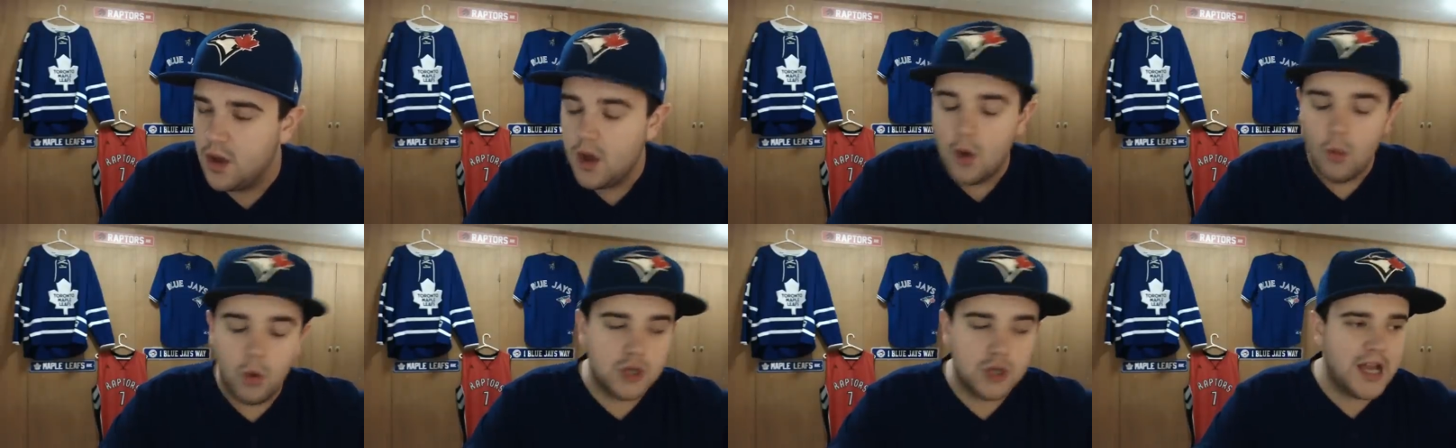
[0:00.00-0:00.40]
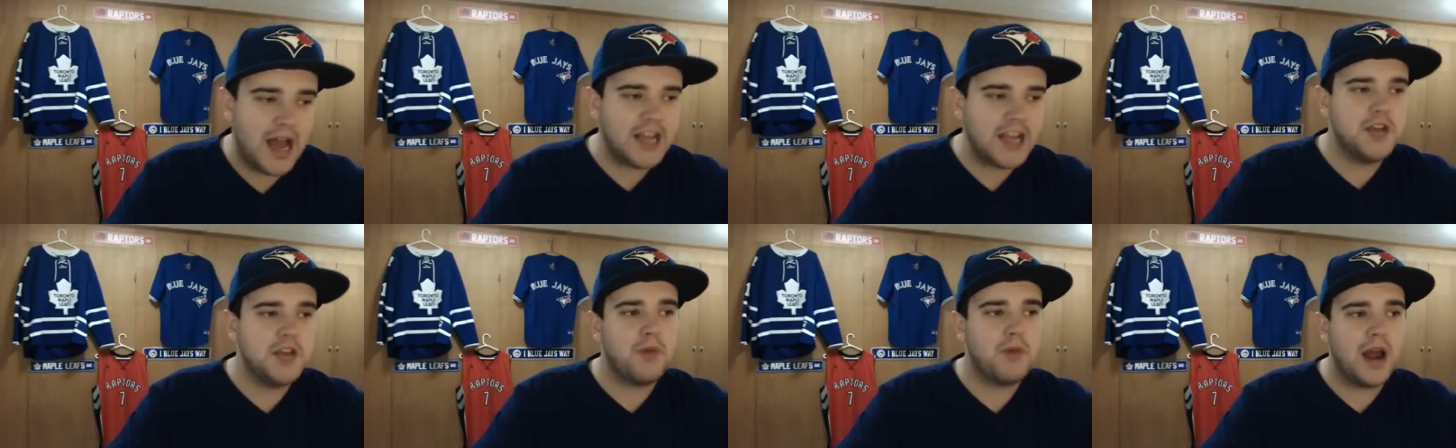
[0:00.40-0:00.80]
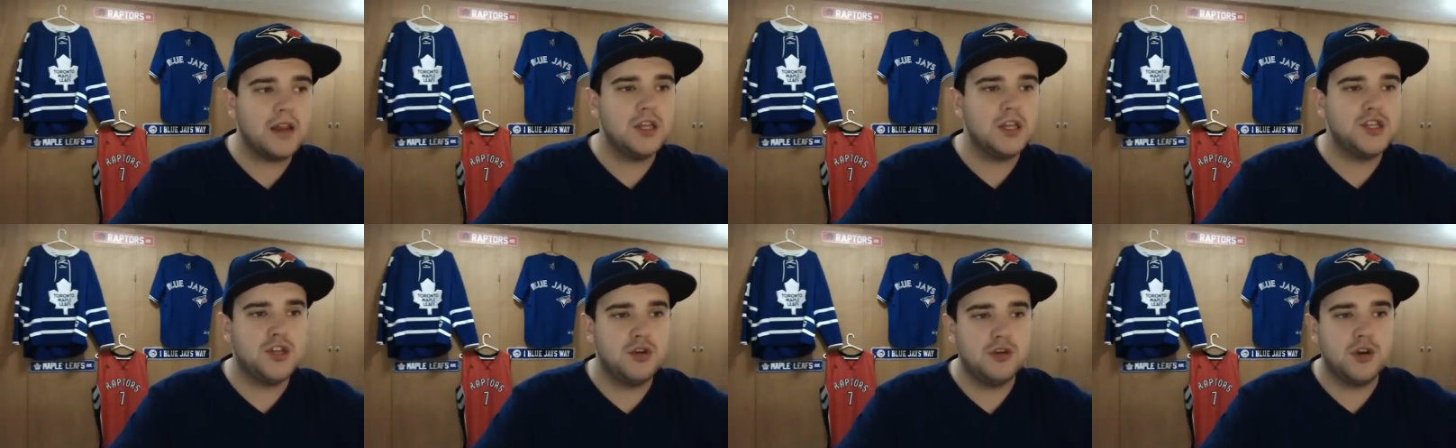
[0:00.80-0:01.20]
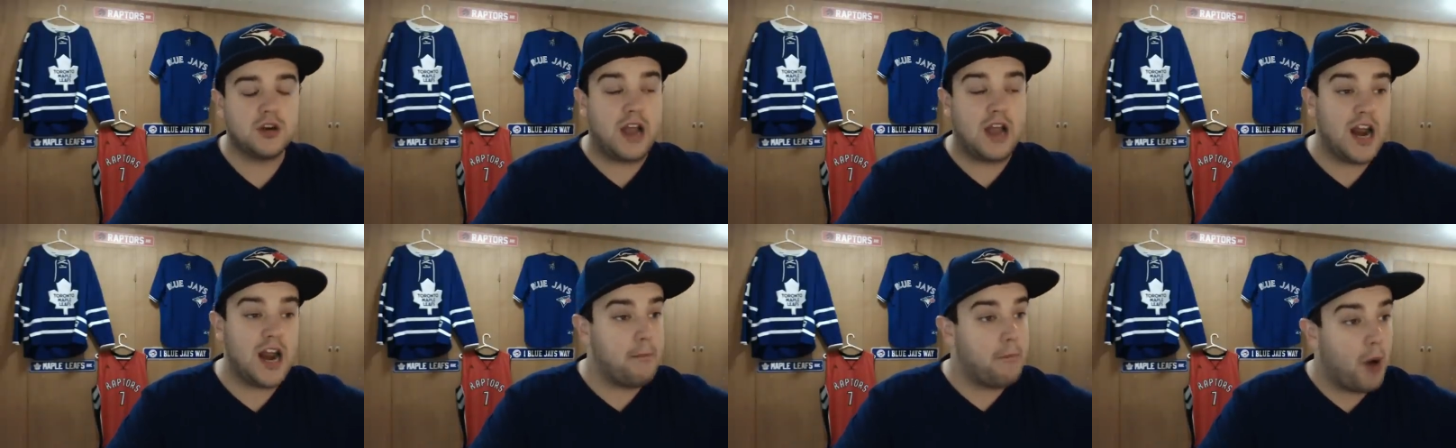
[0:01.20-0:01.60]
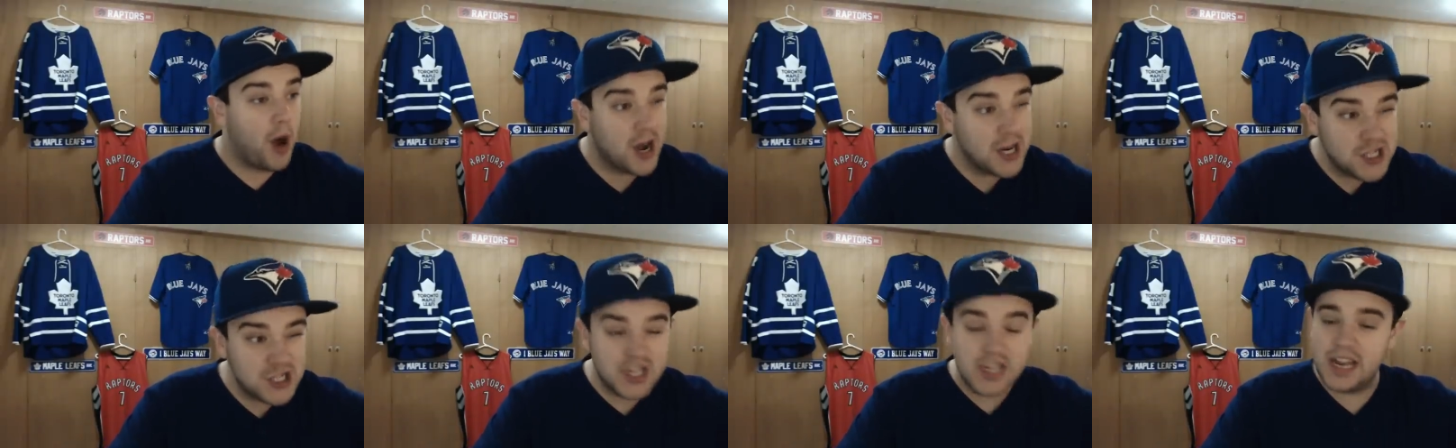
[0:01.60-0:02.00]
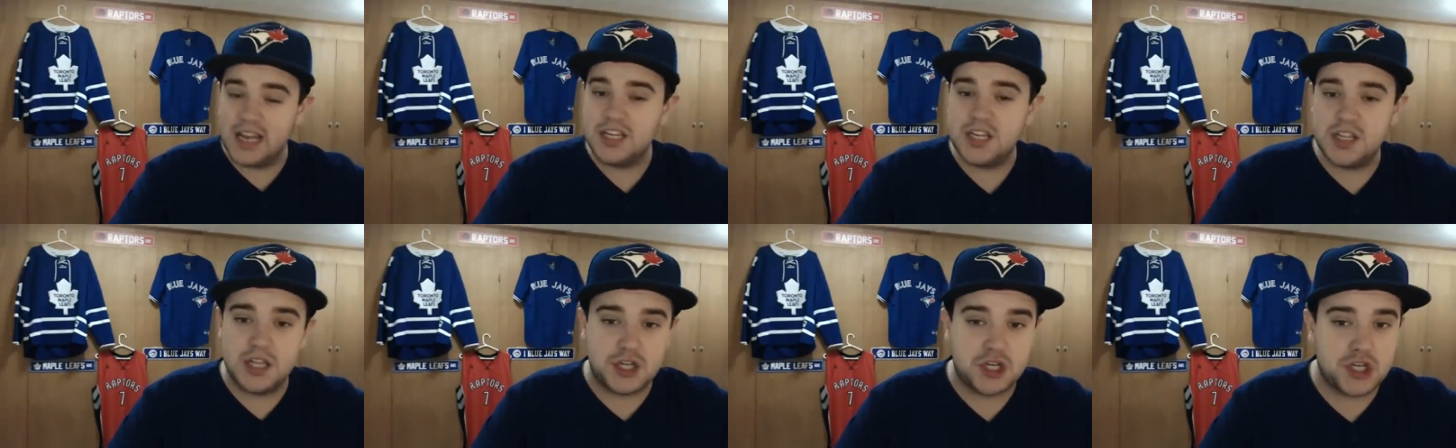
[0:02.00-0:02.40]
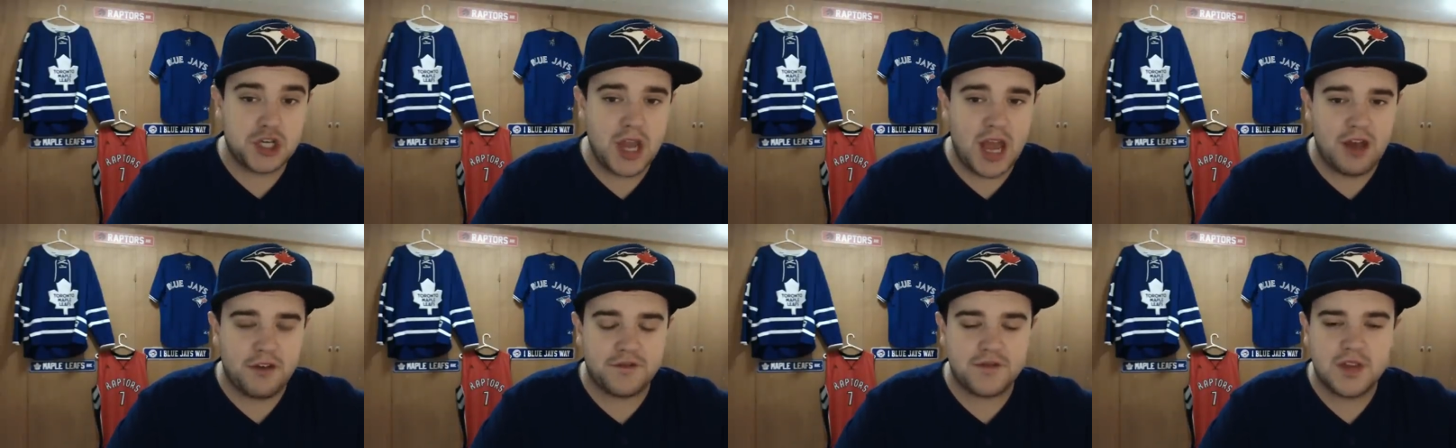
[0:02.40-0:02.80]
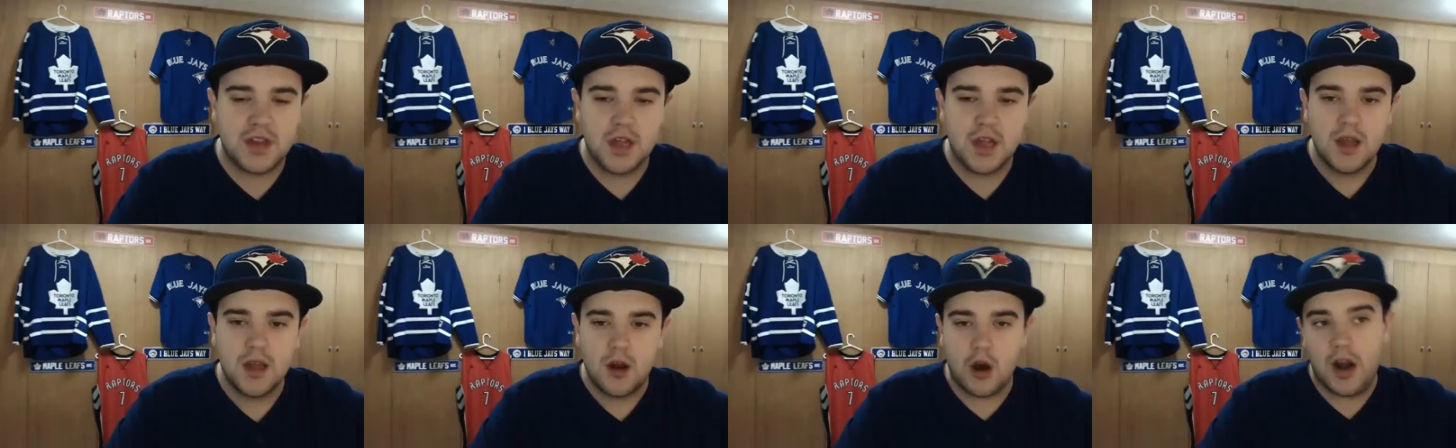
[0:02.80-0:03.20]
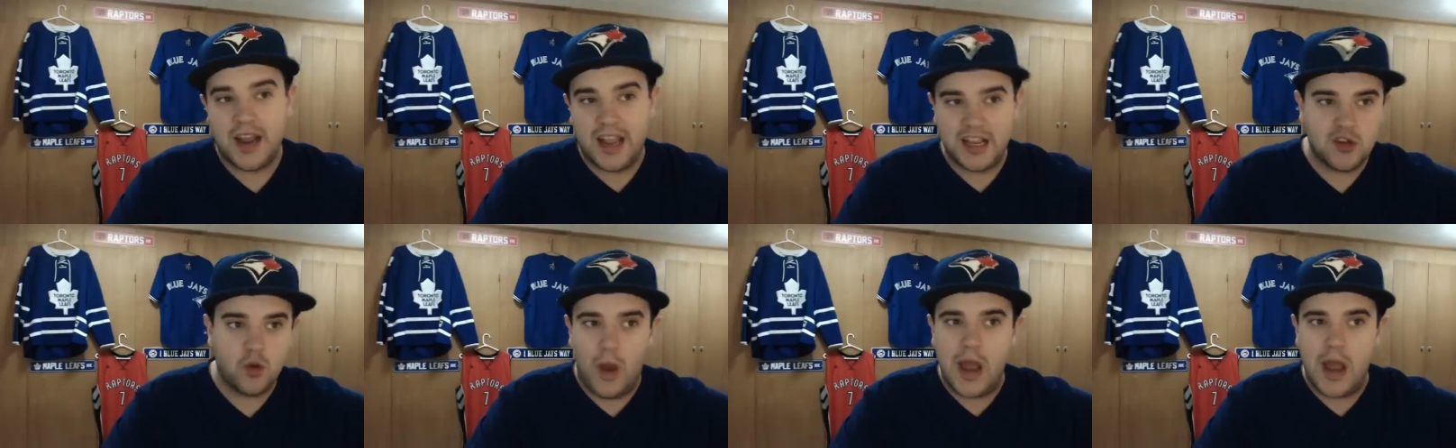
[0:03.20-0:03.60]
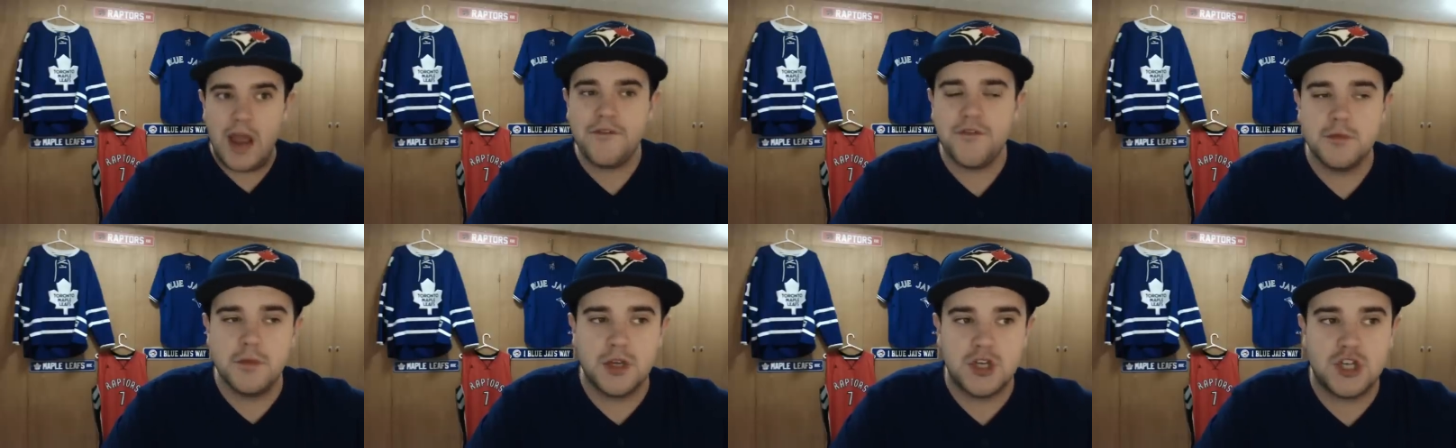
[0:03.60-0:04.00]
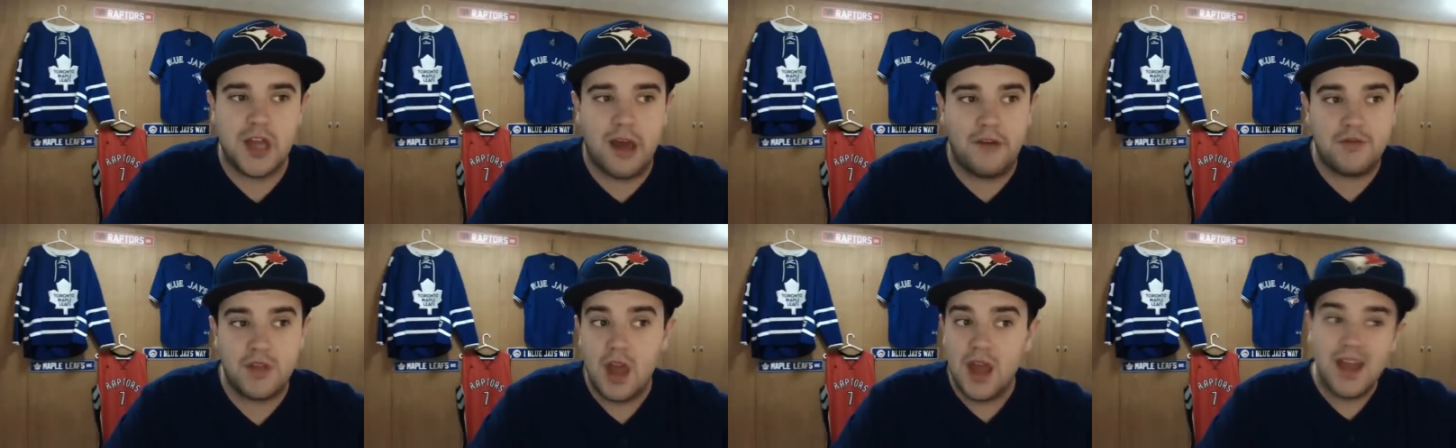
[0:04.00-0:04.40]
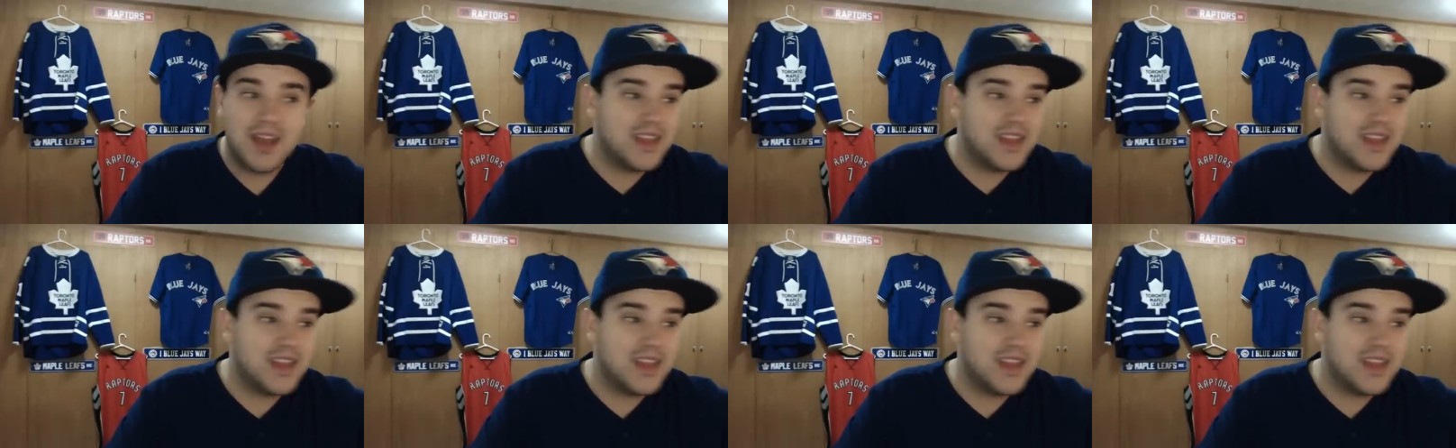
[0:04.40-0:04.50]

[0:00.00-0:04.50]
Well, Jackie Bradley Jr. kind of punches it into the shift or I guess away from the chef.